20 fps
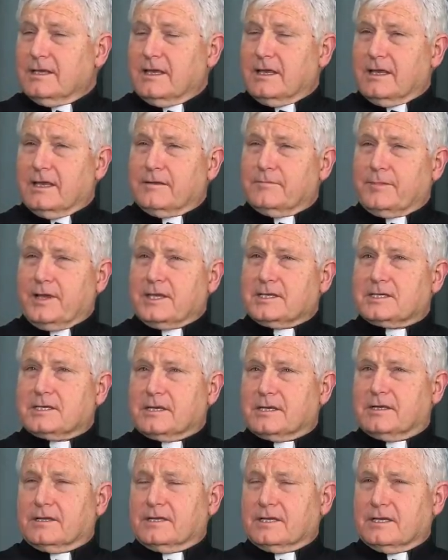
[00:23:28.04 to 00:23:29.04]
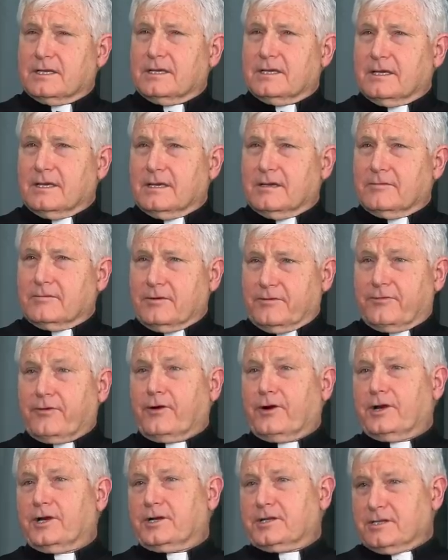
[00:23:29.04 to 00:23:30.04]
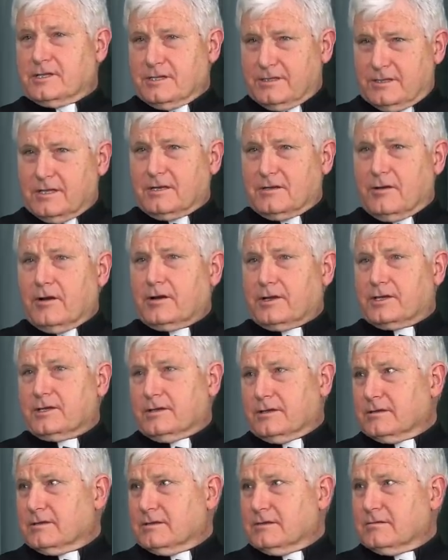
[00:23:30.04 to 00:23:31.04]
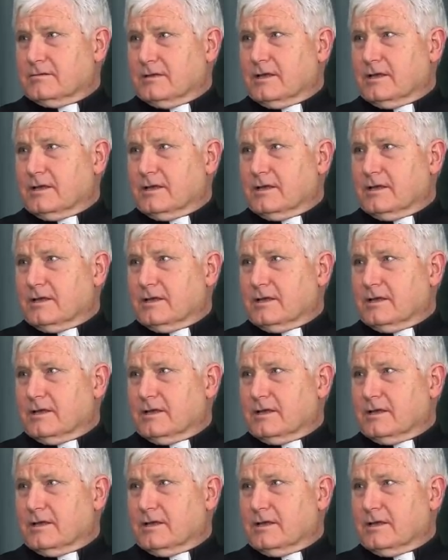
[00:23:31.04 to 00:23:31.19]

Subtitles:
and basically referring to the donkey